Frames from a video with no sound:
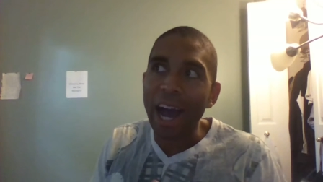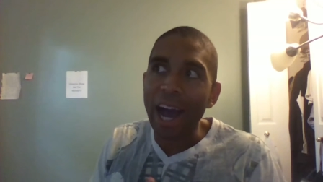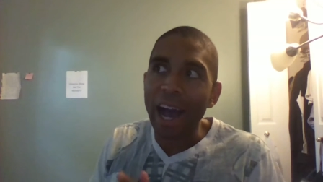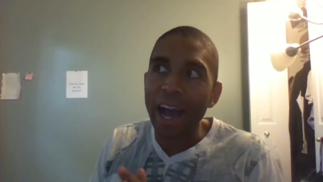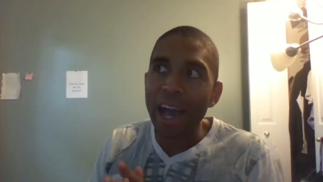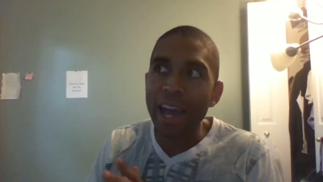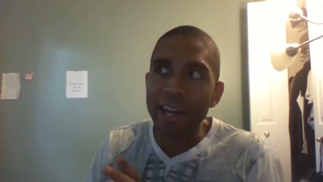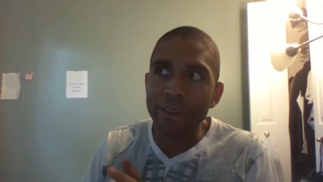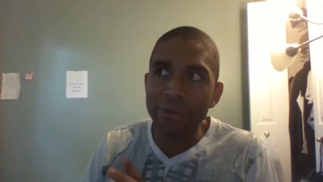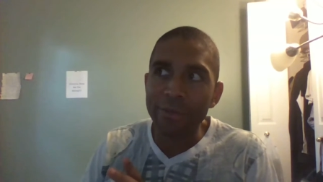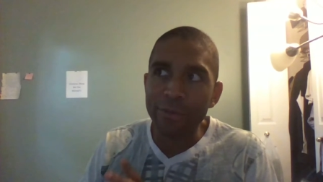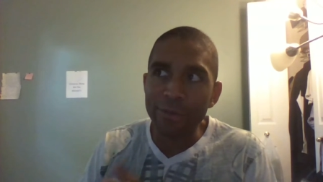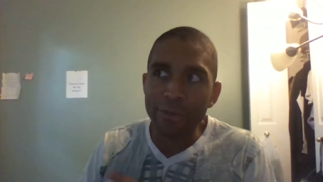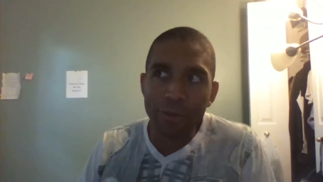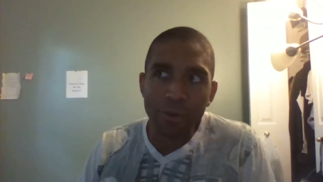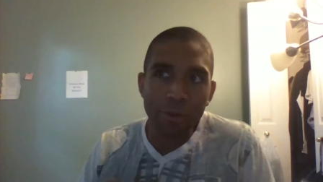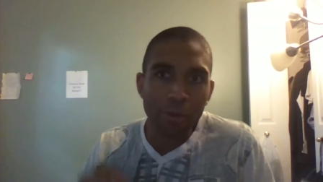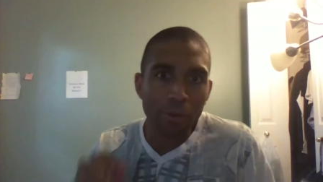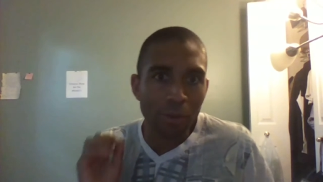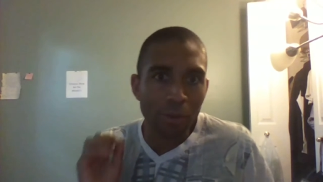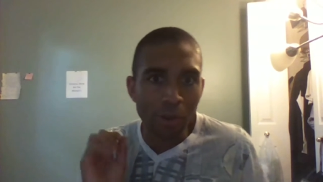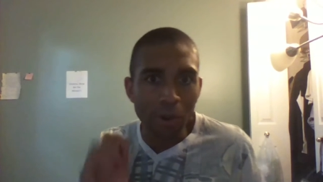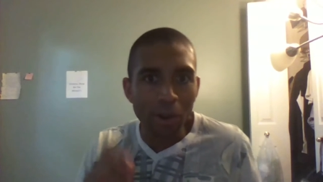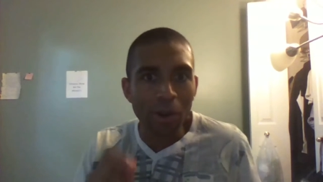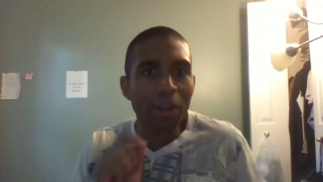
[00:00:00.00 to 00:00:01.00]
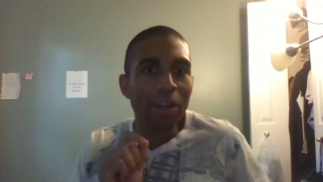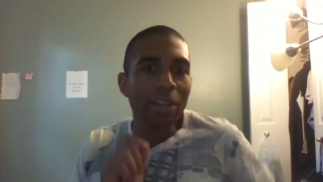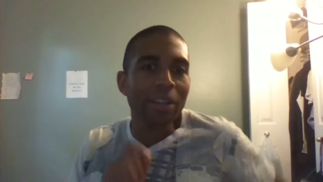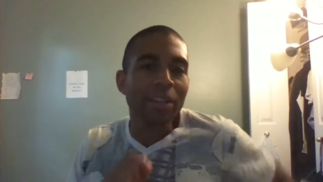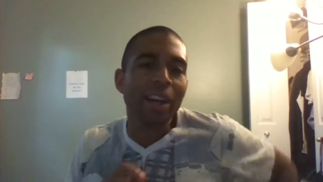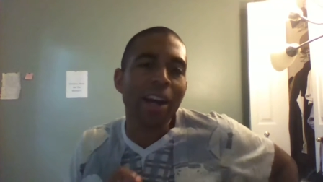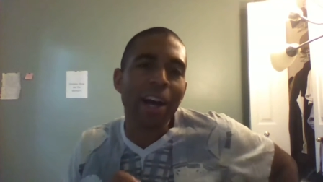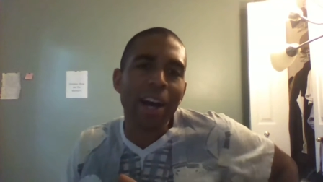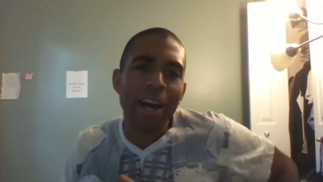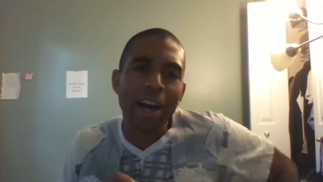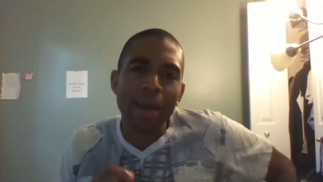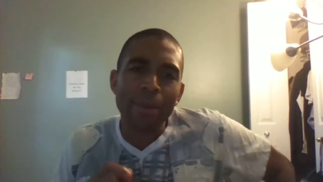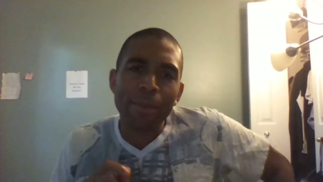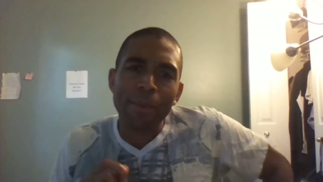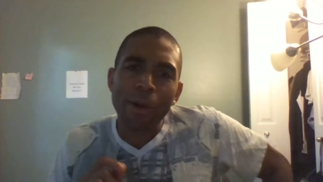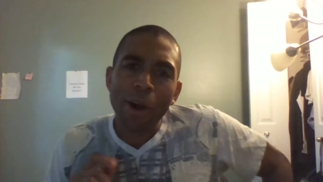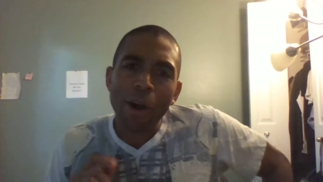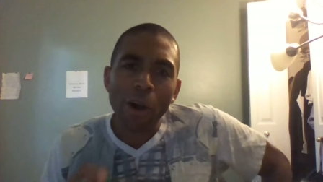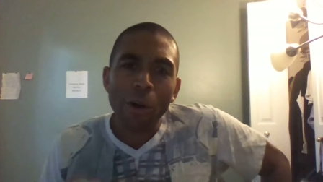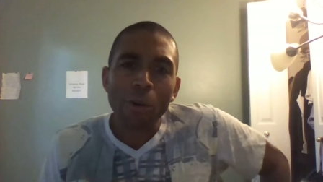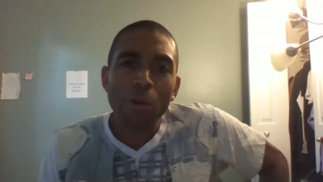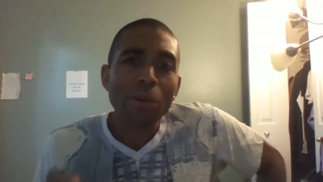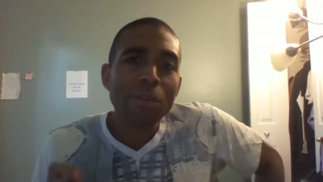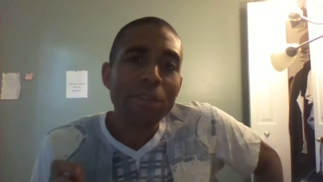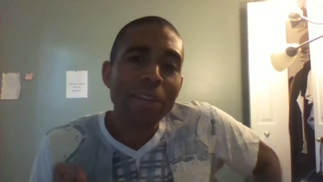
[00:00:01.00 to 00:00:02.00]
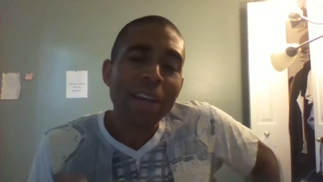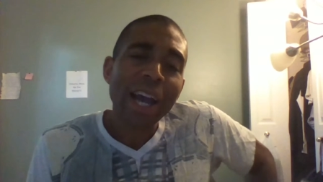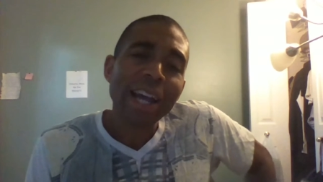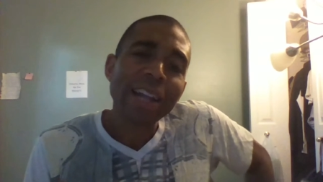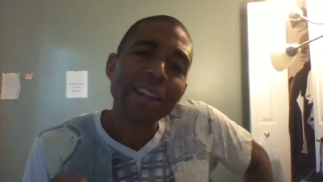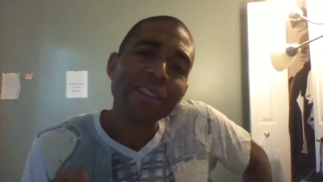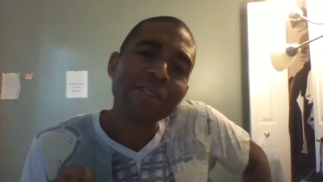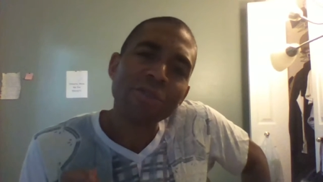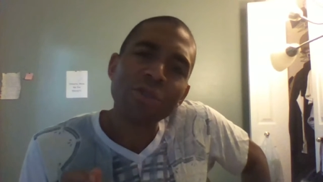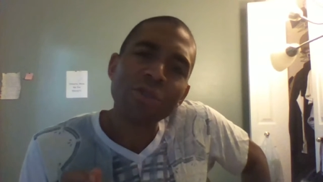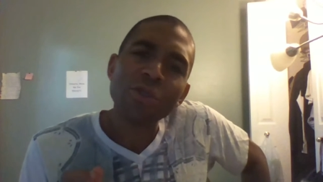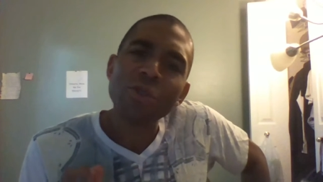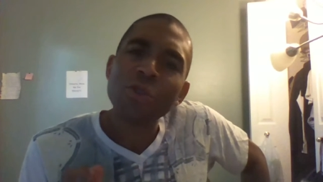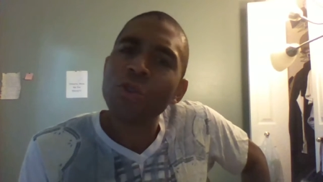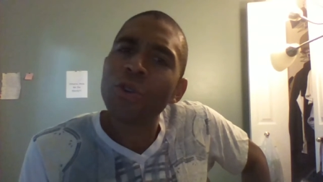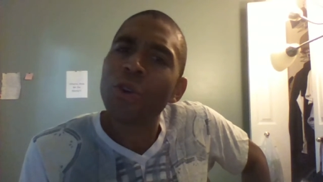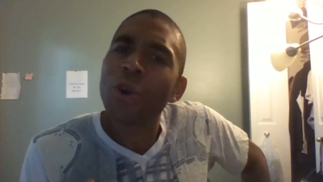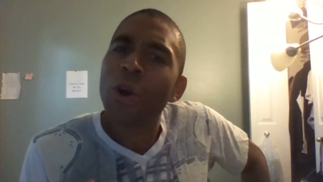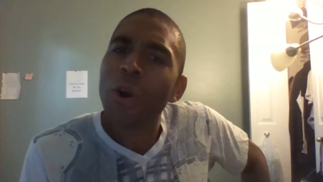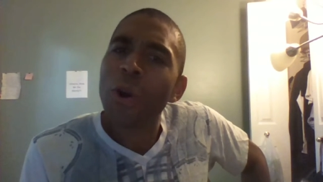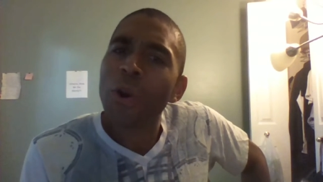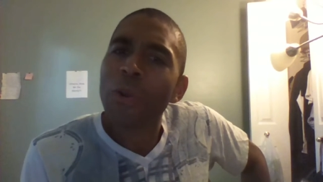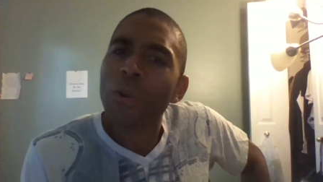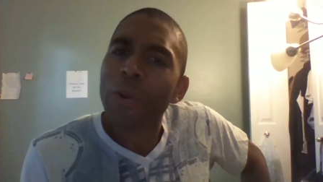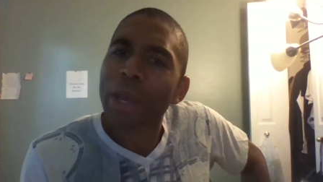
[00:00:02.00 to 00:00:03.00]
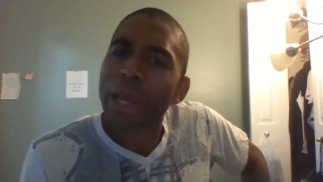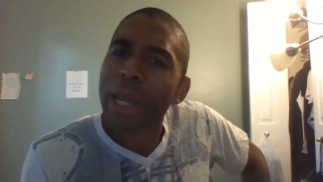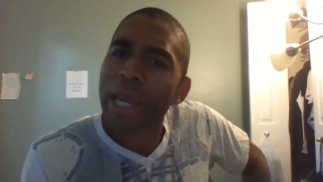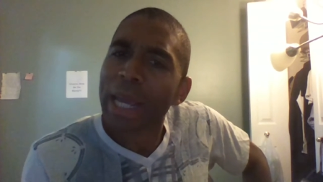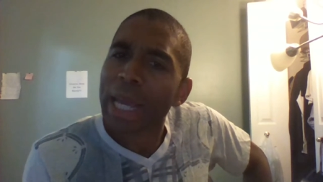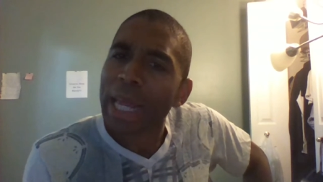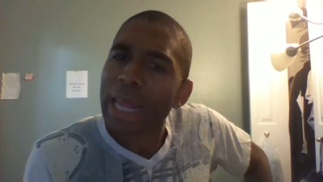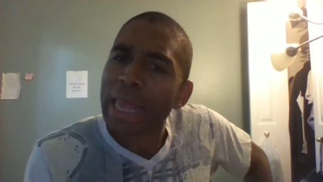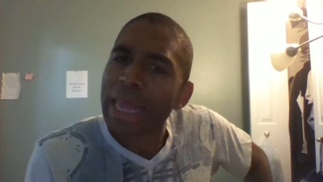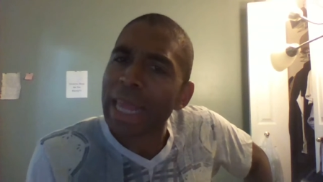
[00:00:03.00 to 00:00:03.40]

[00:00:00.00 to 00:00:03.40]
and for a long time i always had this knowing